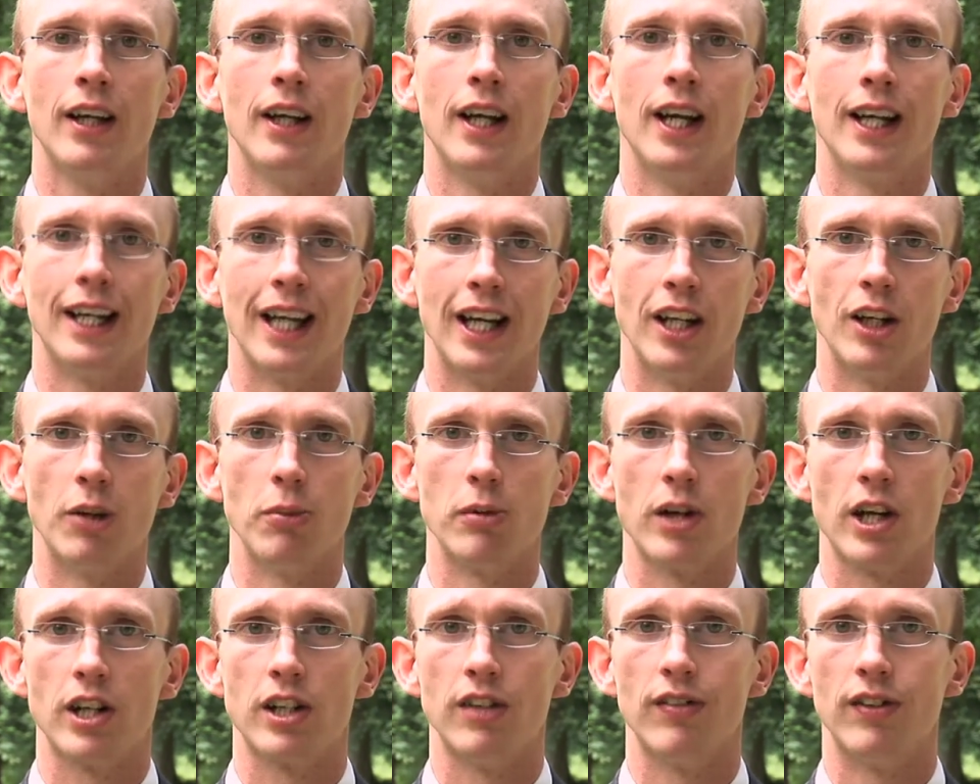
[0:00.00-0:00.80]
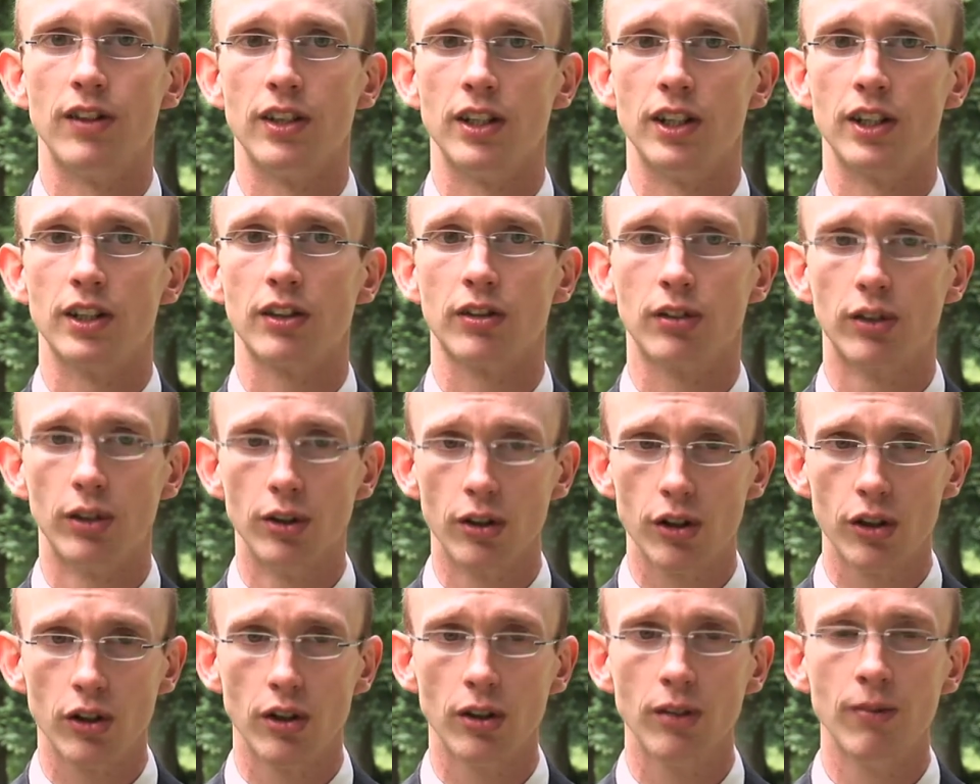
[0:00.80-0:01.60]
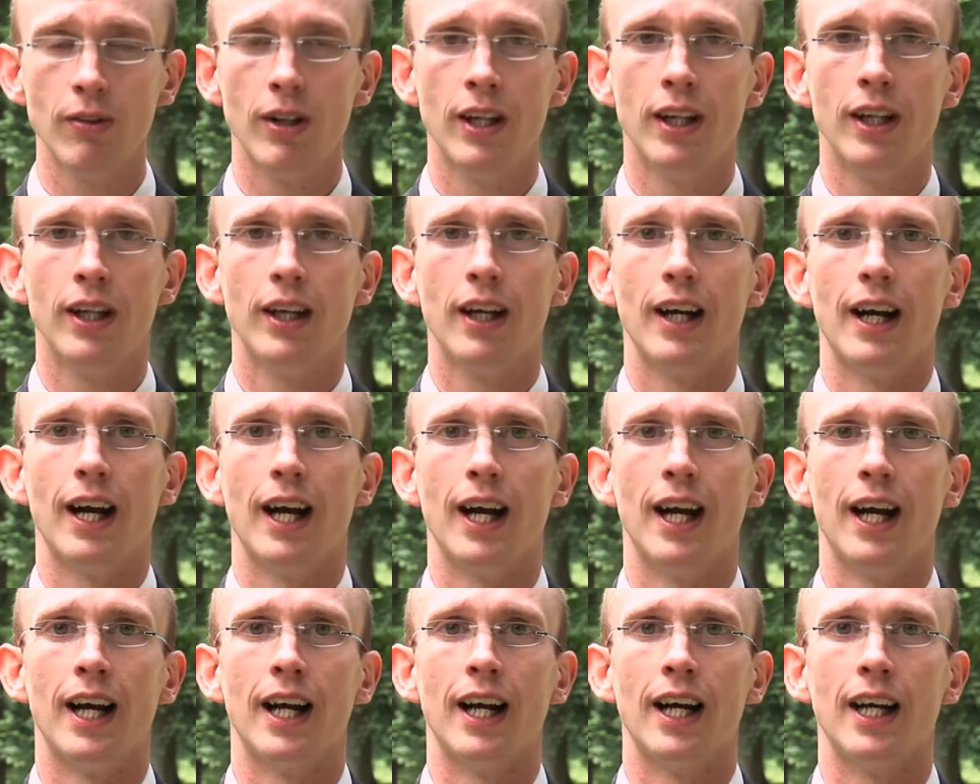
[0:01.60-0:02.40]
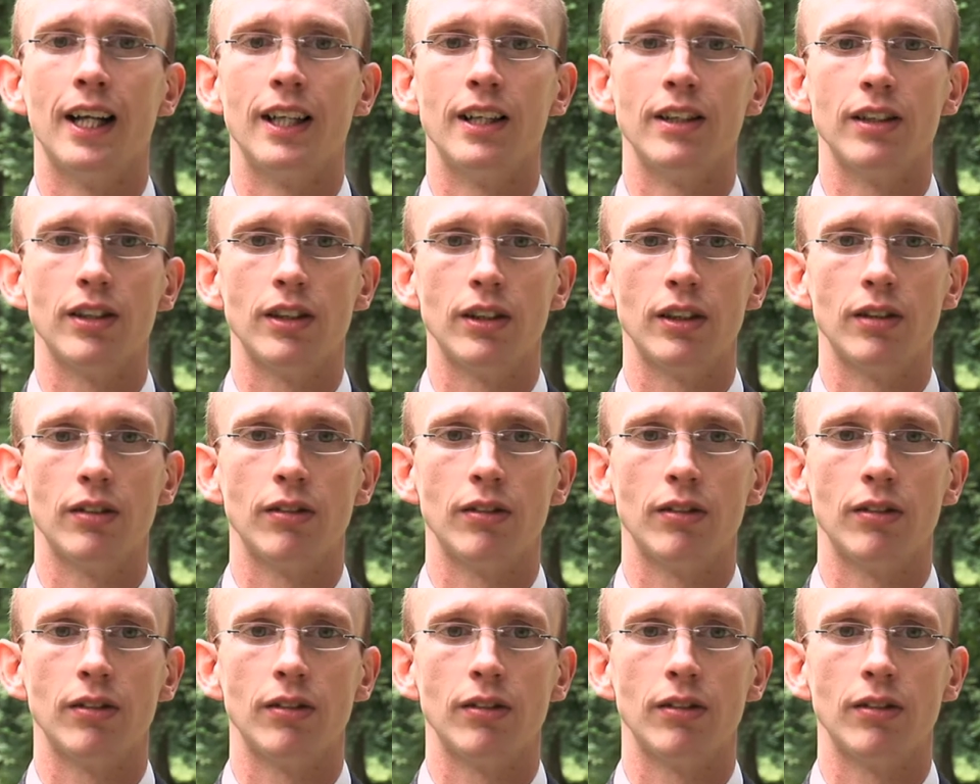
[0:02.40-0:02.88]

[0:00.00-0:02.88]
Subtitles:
Again, objectivity is crucial, and